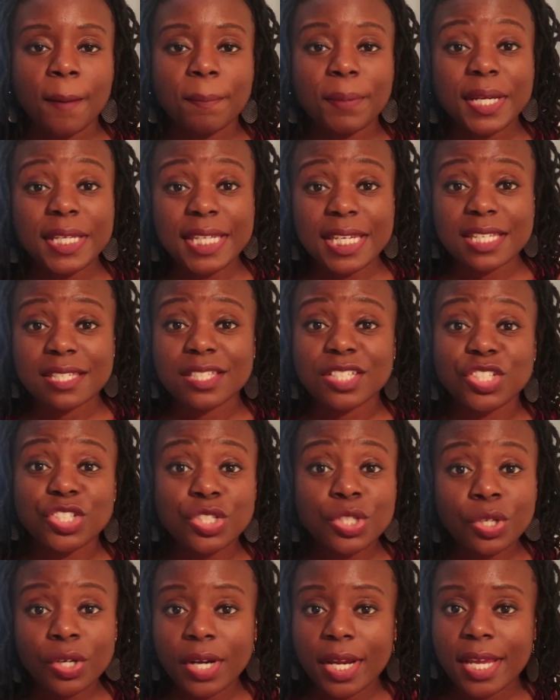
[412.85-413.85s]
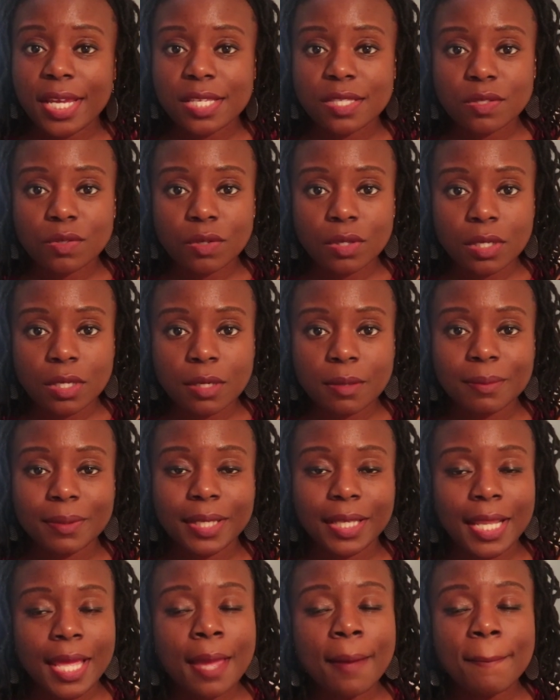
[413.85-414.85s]
But yes, the sugar hand scrub,
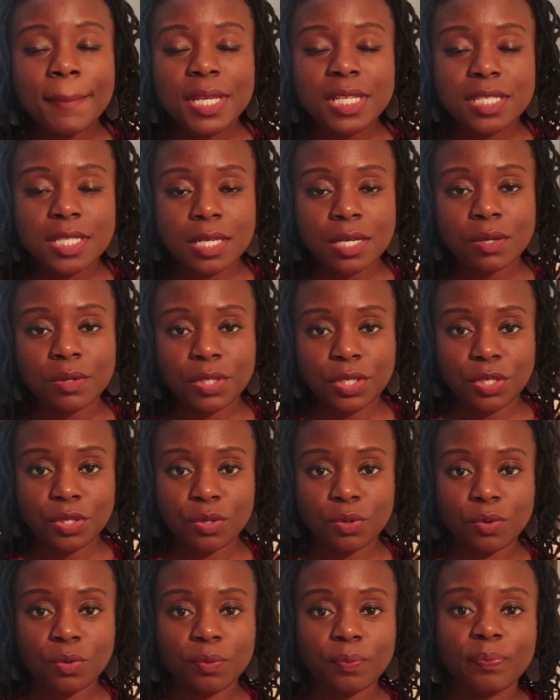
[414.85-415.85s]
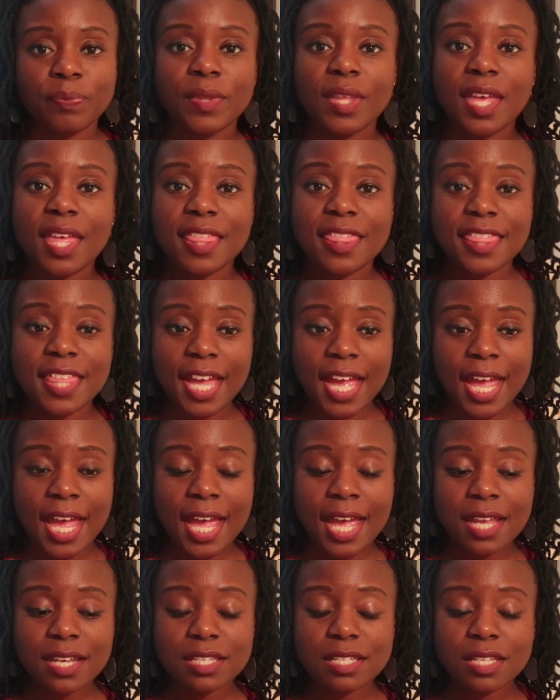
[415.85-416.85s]
let me tell you,
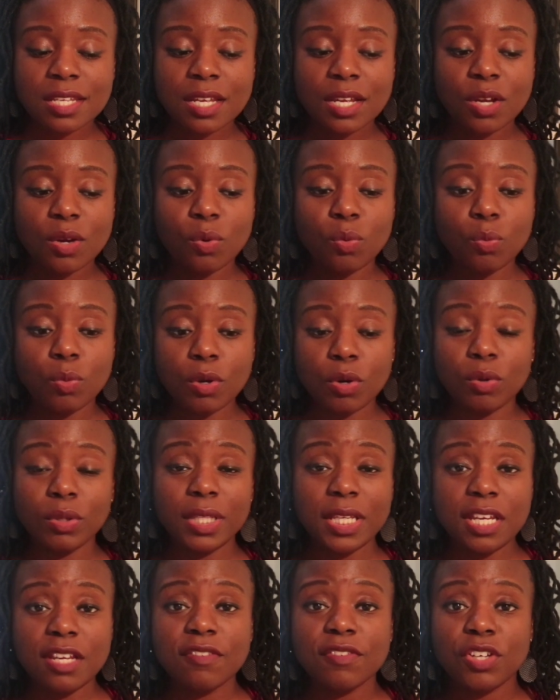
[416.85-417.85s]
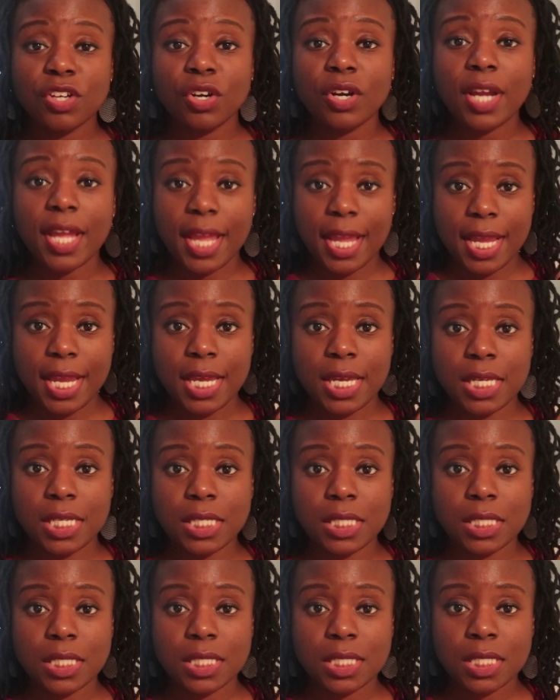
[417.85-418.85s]
that will leave your
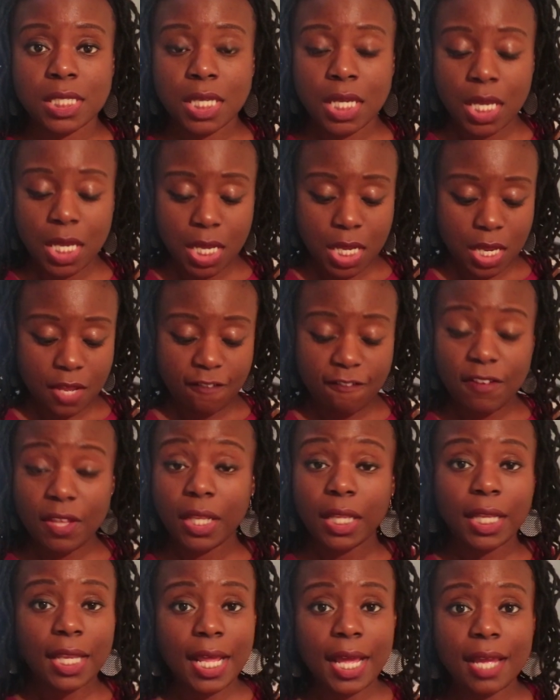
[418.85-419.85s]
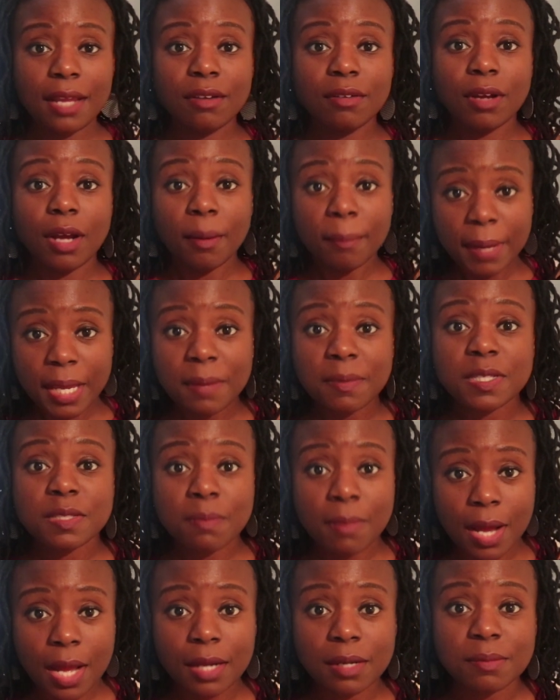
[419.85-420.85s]
hands feeling like a baby's
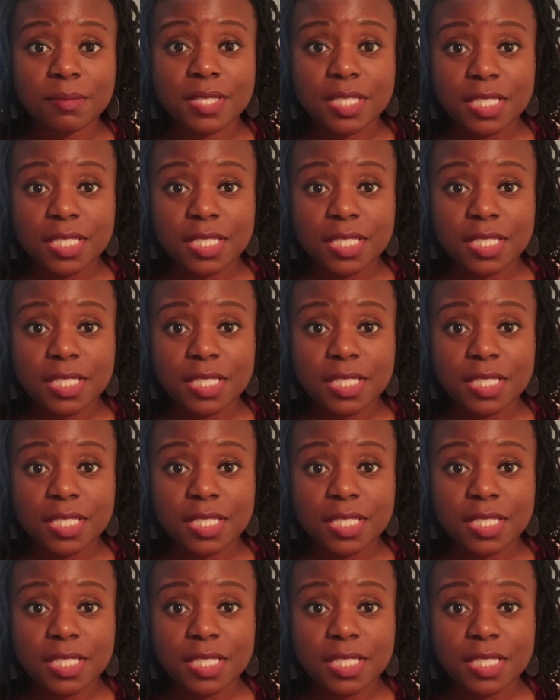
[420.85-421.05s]
bottom.